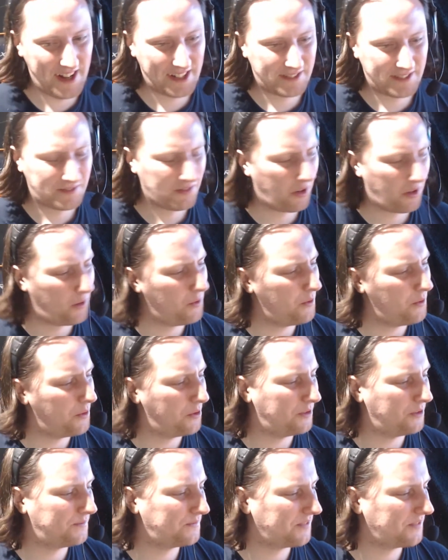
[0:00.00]
Oh,
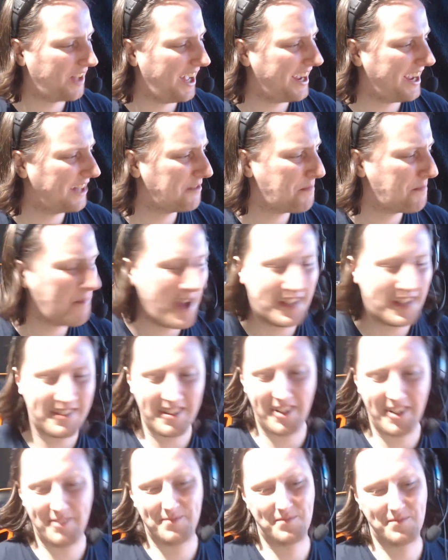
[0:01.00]
it gets better.
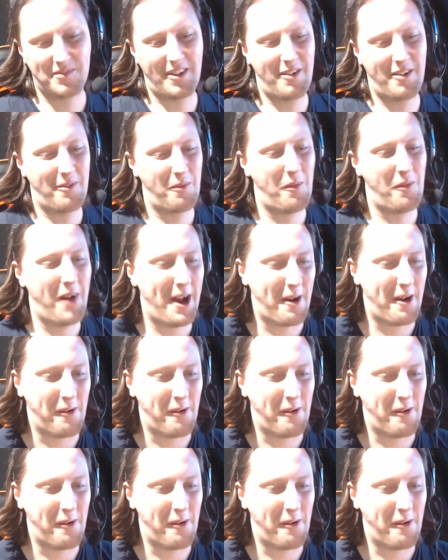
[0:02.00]
Wow.